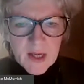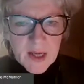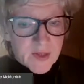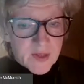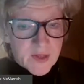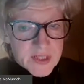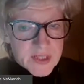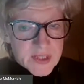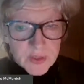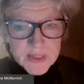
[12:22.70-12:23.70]
This is
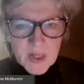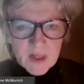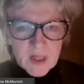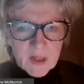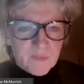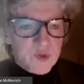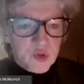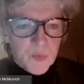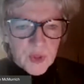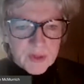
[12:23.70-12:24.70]
outlined in paragraph
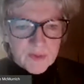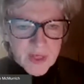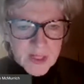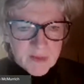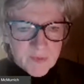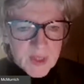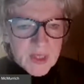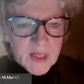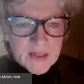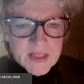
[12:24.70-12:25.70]
2.5
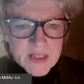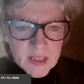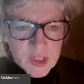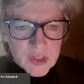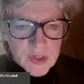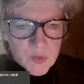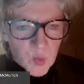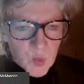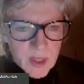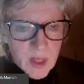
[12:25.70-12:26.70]
and
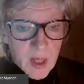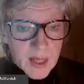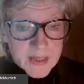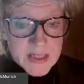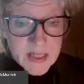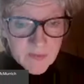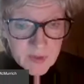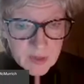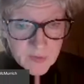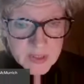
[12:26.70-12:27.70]
sections 1 and
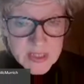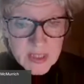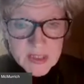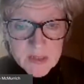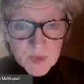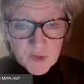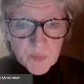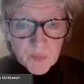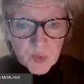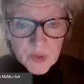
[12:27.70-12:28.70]
7 of the
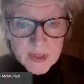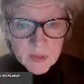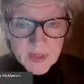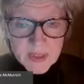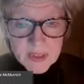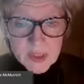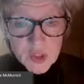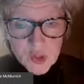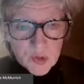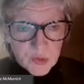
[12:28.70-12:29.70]
assessment report in
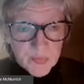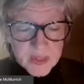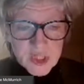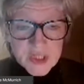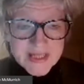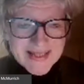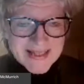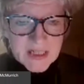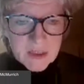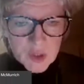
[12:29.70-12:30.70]
Appendix 2 on pages
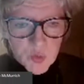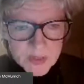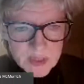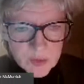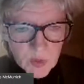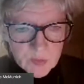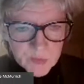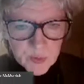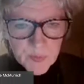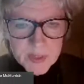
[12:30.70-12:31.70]
18 and
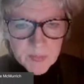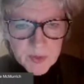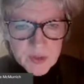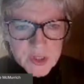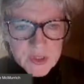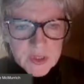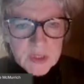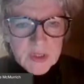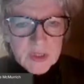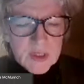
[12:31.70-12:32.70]
21 of your
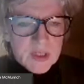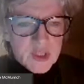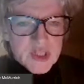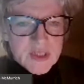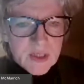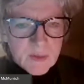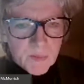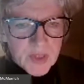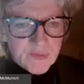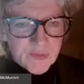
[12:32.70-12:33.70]
papers. Just
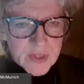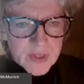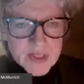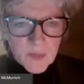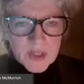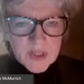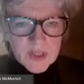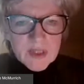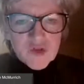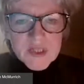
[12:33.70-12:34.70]
briefly, in summary,
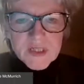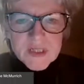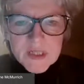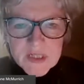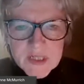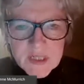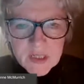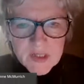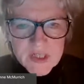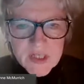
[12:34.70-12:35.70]
these risks and
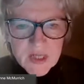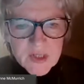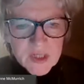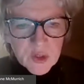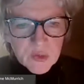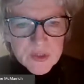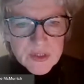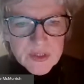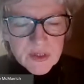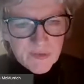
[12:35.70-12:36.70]
concerns
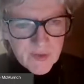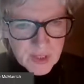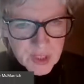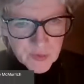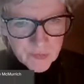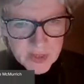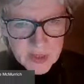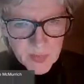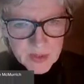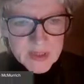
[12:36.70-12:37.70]
included the financial
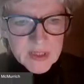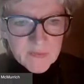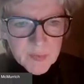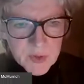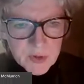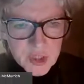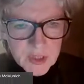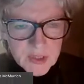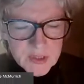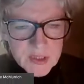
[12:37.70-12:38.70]
viability of the
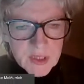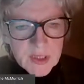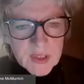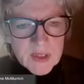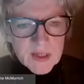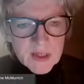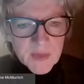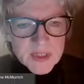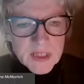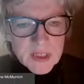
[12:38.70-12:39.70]
project, the
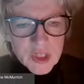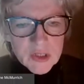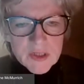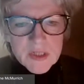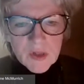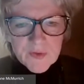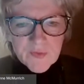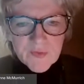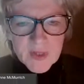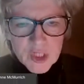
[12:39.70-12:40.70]
limitations of the
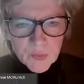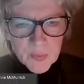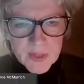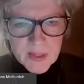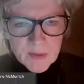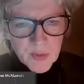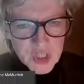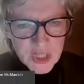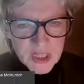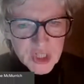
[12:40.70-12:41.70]
financial plan and
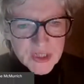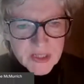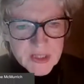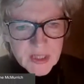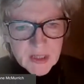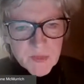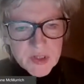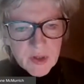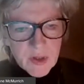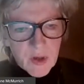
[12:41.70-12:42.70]
projections in
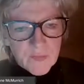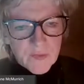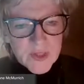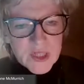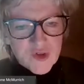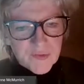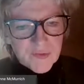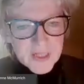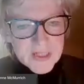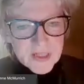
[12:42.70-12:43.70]
terms of these
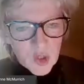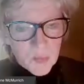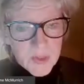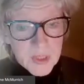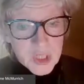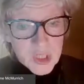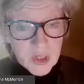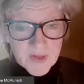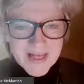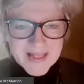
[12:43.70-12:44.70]
reflecting the operation
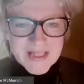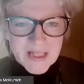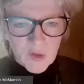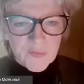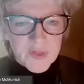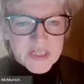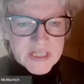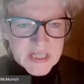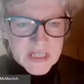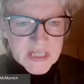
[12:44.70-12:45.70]
of an asset of
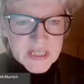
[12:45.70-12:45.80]
this.